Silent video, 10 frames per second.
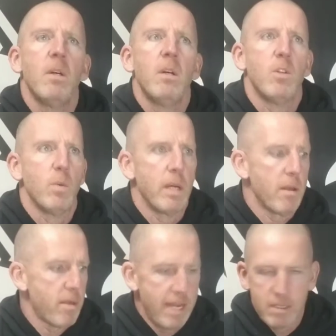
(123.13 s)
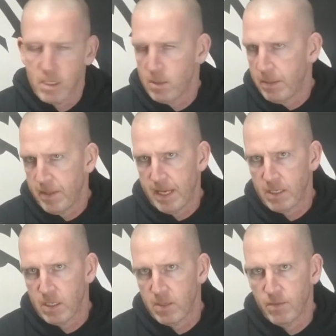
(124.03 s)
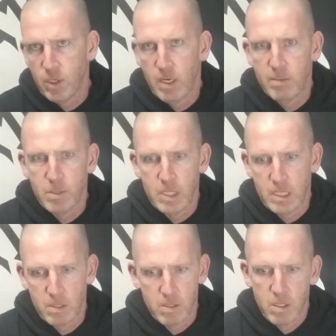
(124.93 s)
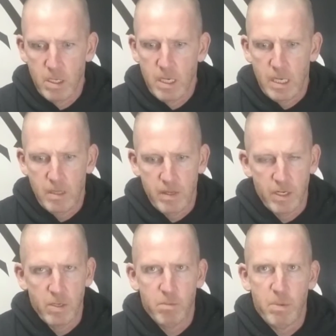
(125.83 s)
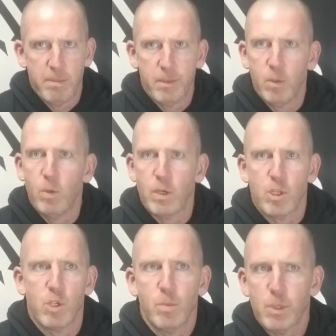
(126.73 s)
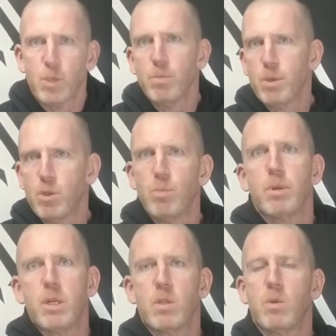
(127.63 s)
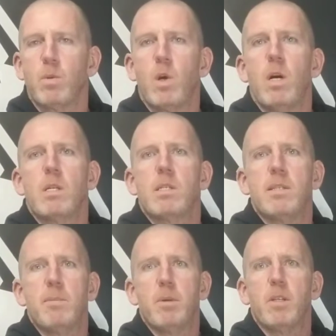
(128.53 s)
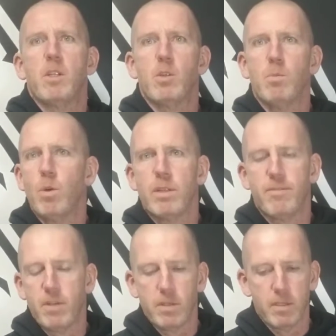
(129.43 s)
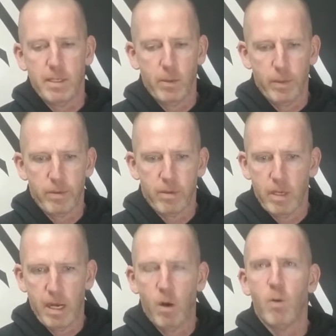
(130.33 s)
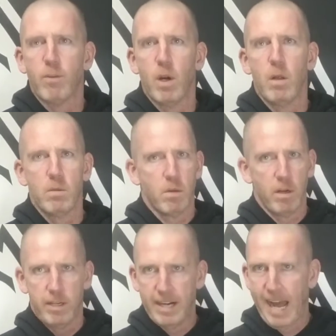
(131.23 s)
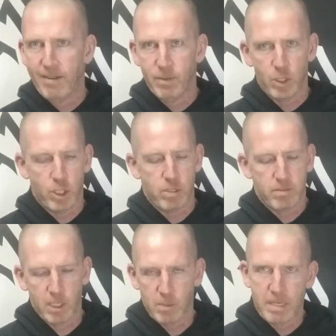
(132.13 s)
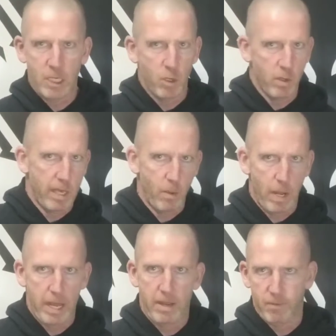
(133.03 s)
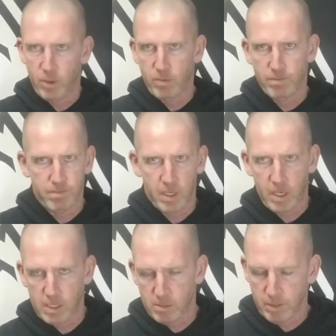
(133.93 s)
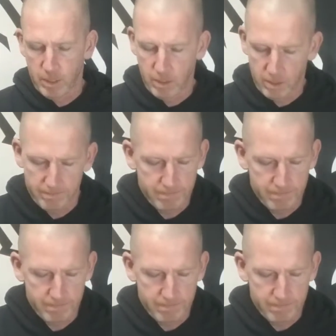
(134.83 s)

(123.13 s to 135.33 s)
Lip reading: doing thousands upon thousands of jobs is people who are super, super, super concerned with cost are typically just more difficult to deal with overall, on an average. Doesn't mean you're that way. If you're a customer and you're